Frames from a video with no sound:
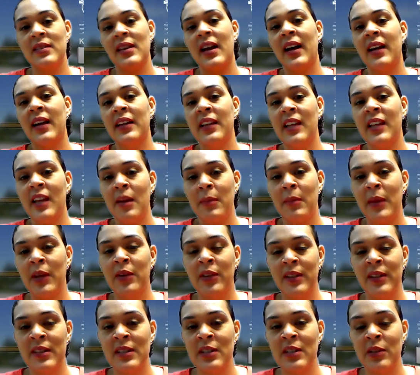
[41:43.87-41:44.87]
at
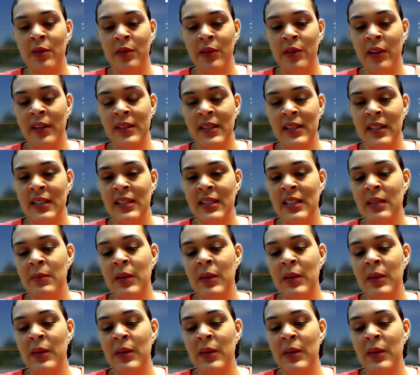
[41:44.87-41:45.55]
ema.co.tt,